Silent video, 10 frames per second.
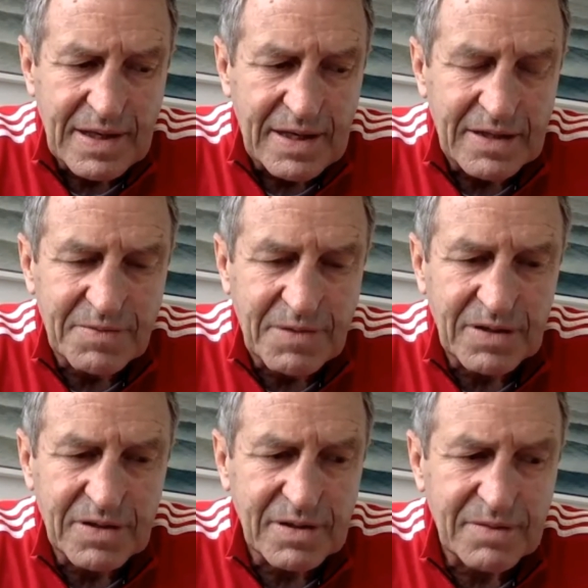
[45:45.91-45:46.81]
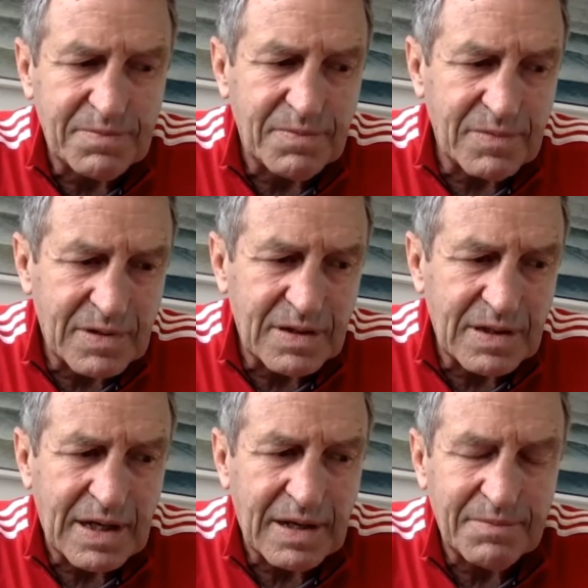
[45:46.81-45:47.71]
He'd spoken to
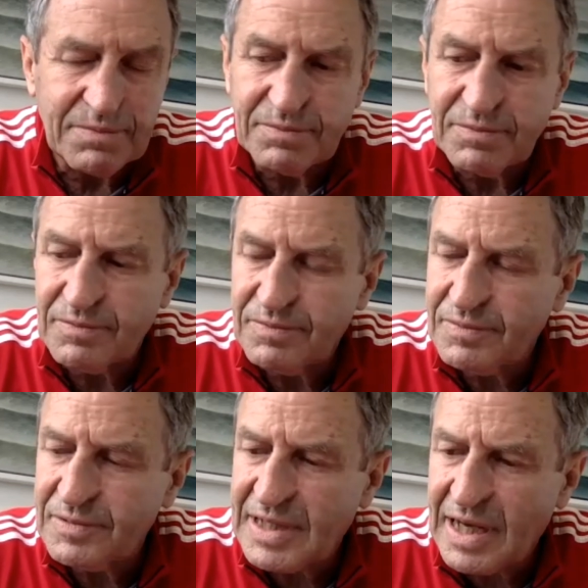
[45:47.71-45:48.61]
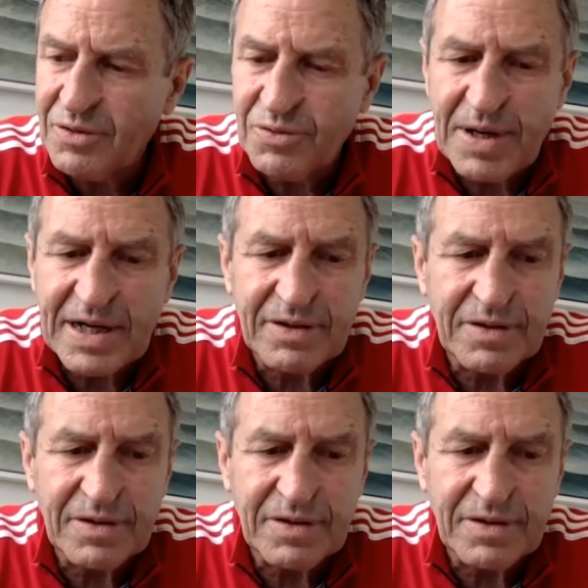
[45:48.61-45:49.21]
Tana Umaga